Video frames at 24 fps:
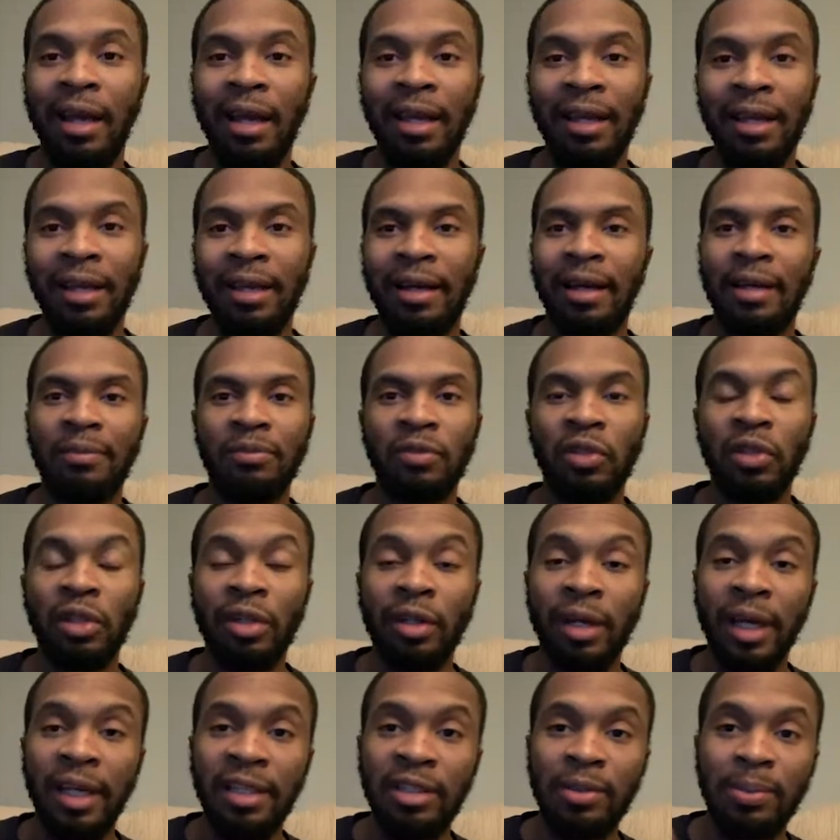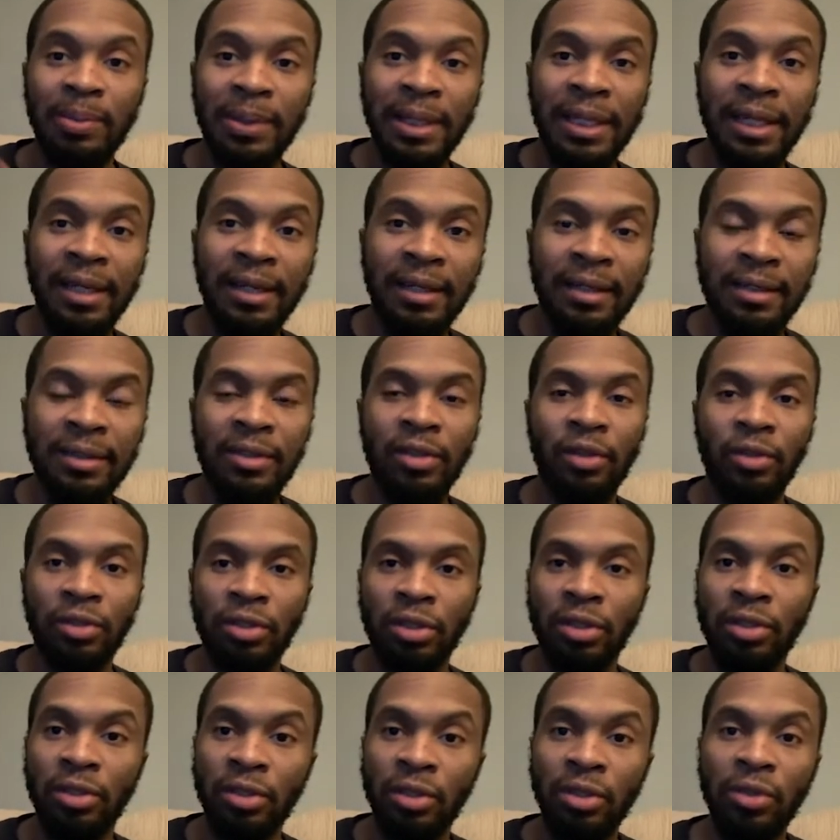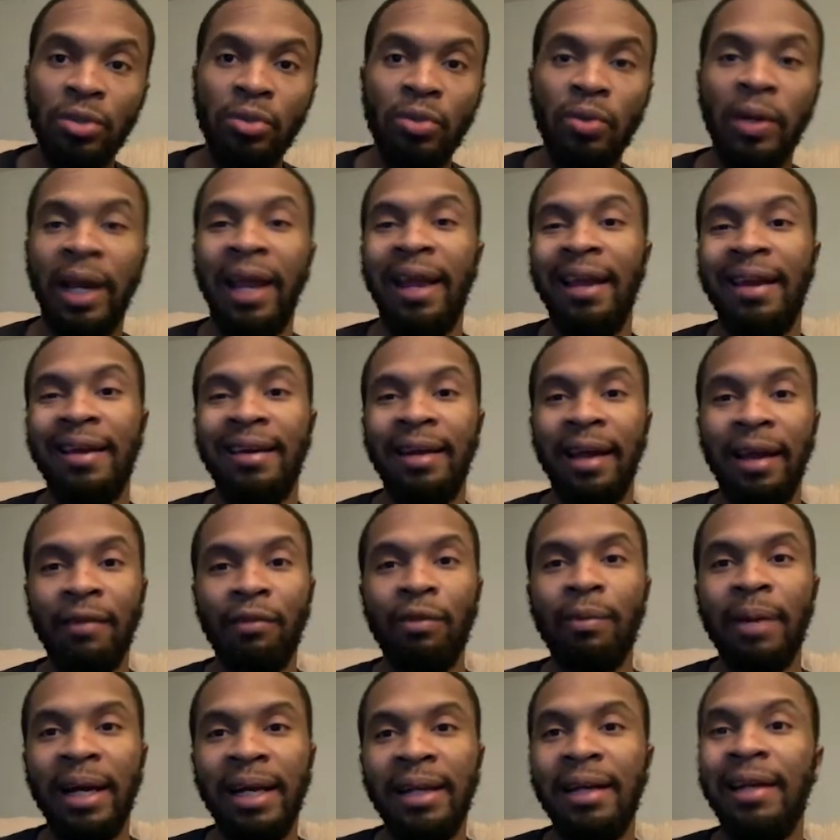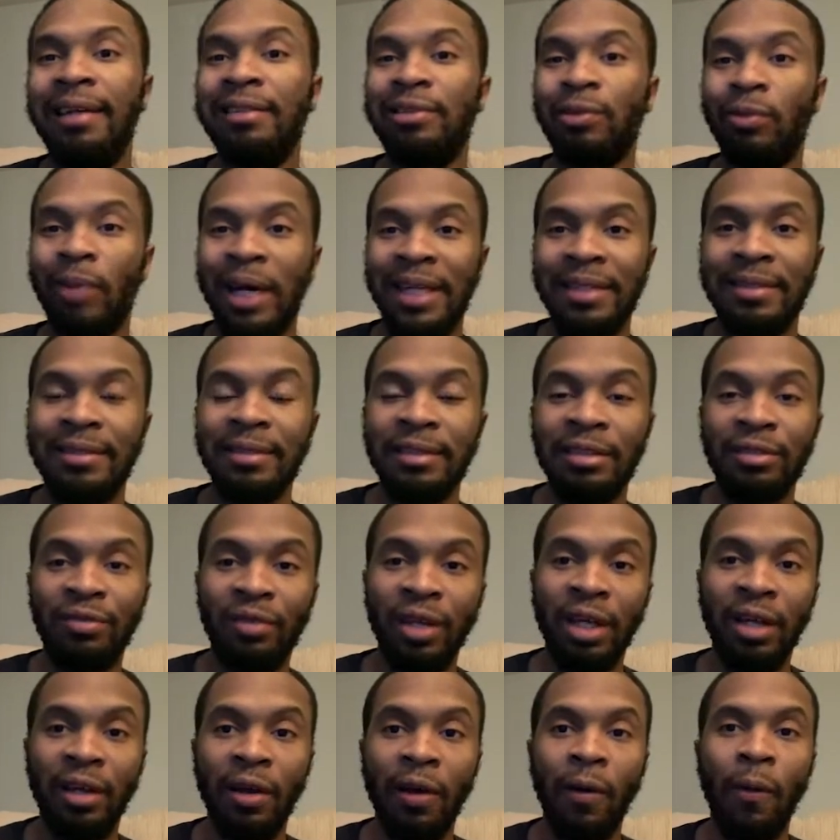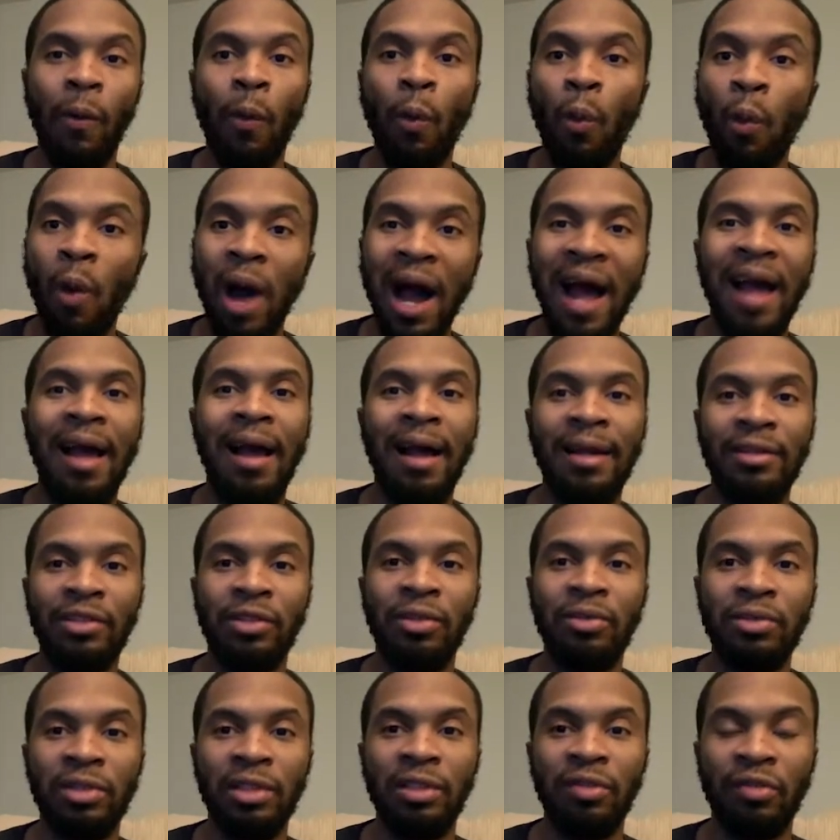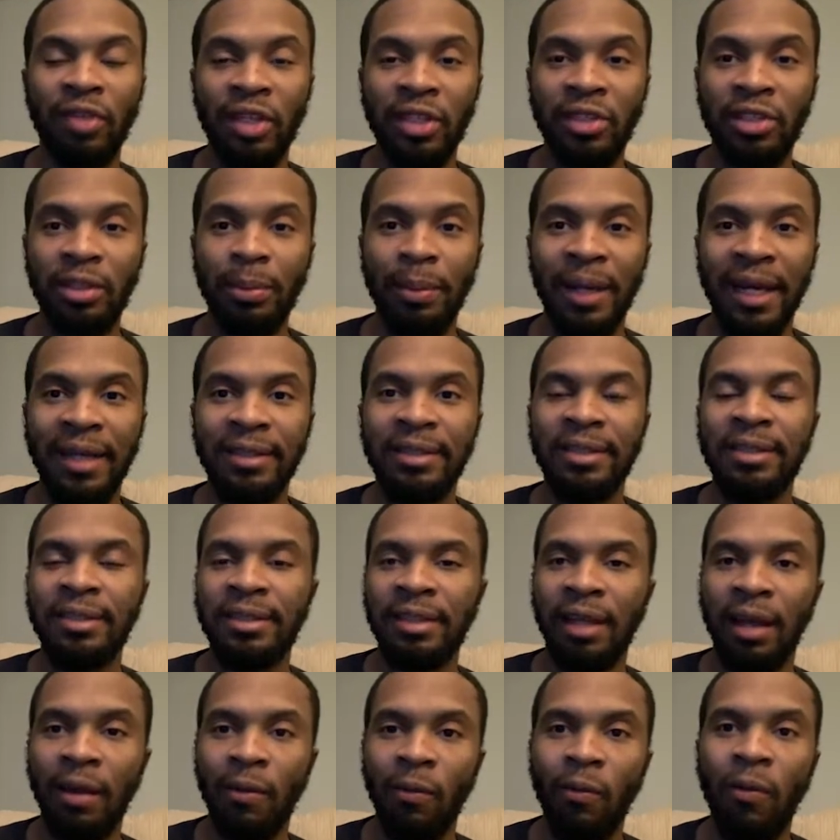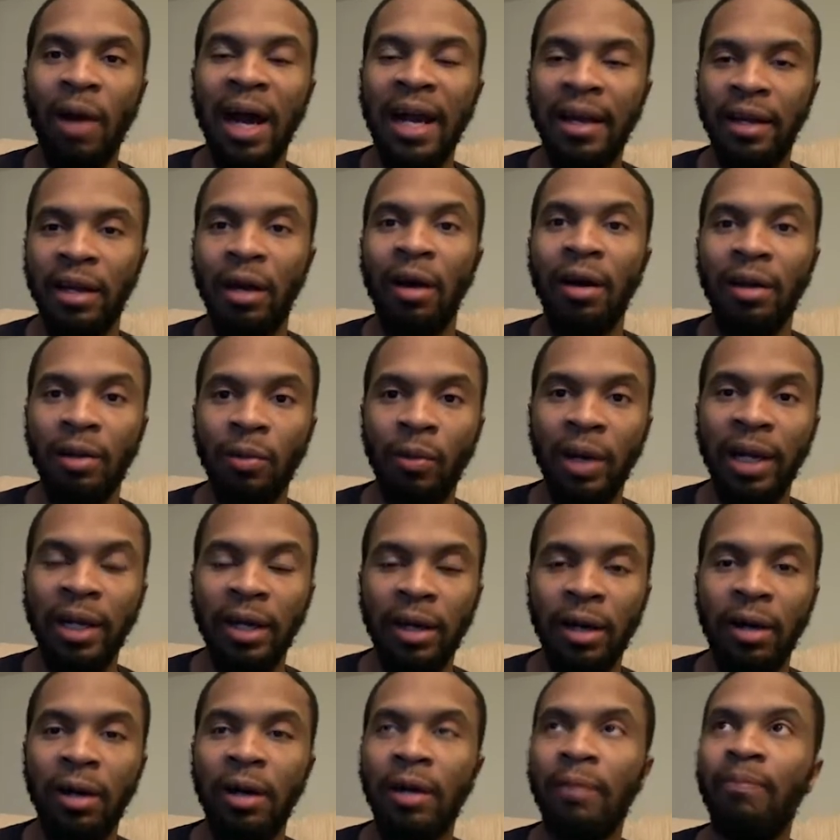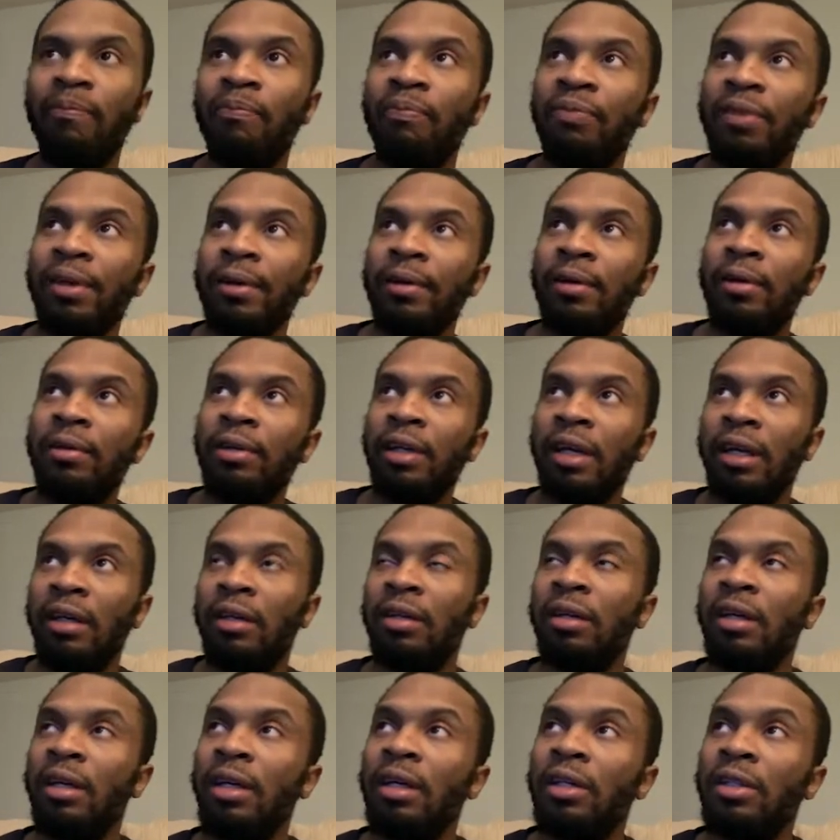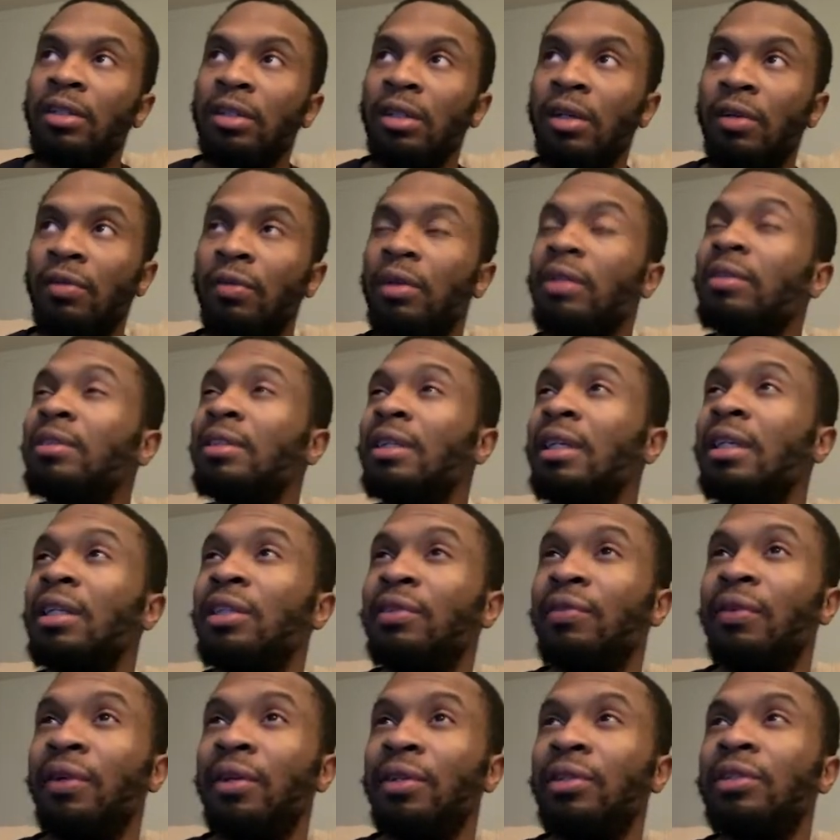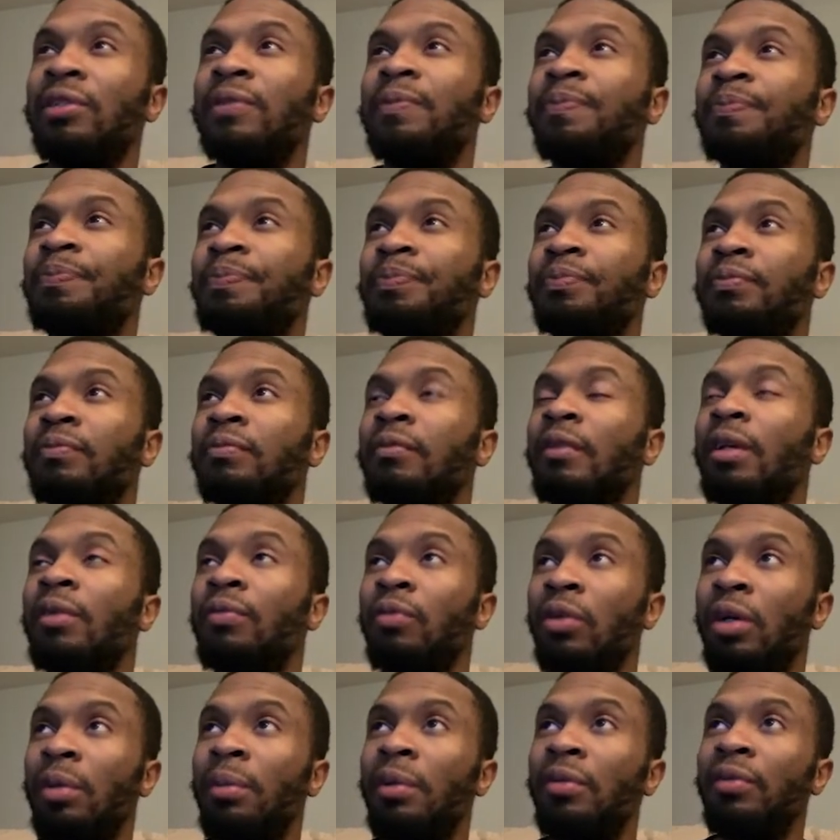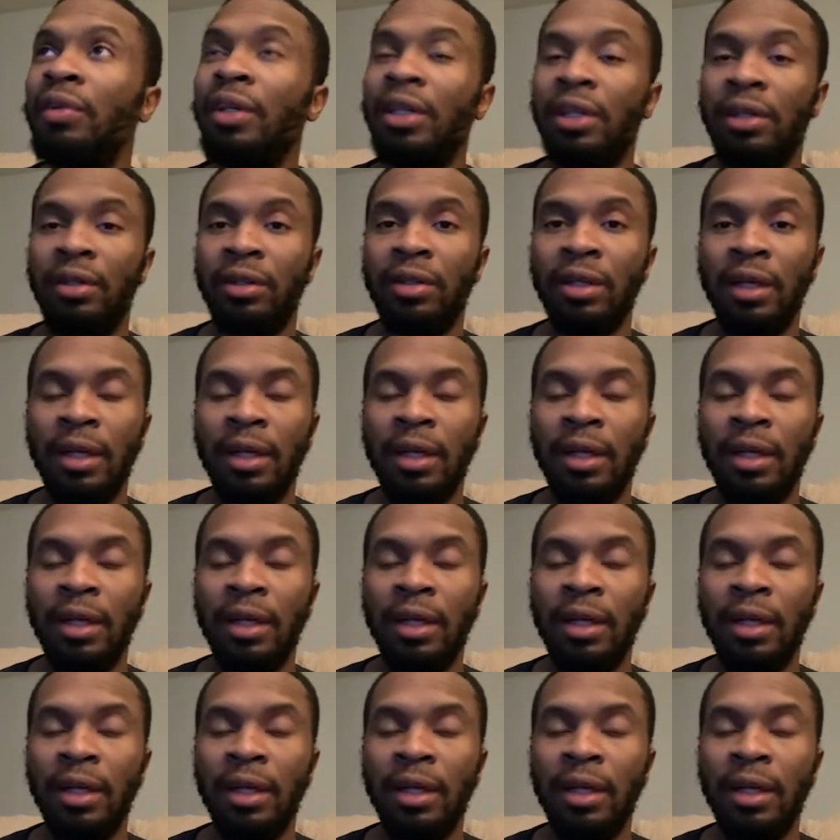And I'm going to explain to you and everybody that's watching this video why I chose these finishing badges and why they are the way they are. Okay, so first things first, come over here.